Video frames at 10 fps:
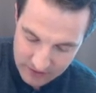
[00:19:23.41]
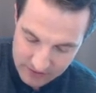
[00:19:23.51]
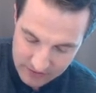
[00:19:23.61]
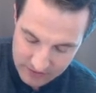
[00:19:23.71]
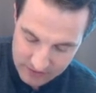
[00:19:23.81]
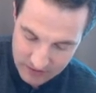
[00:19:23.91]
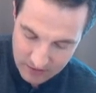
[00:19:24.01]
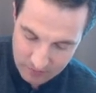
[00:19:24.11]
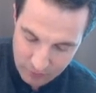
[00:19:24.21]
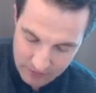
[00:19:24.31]

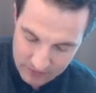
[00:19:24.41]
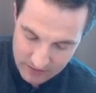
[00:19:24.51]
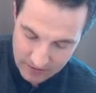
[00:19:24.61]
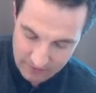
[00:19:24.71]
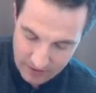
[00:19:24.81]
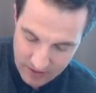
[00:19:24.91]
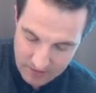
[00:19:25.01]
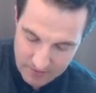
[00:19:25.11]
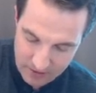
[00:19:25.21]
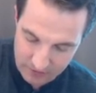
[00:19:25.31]
16.7
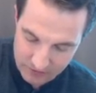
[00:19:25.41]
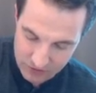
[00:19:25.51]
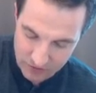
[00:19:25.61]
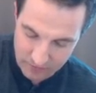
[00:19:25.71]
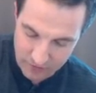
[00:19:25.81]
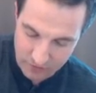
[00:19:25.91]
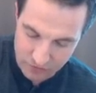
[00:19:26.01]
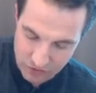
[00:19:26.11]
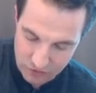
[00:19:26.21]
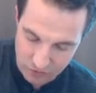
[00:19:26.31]
mLs of
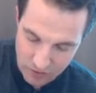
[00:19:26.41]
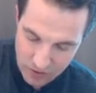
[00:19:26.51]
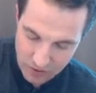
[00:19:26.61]
O2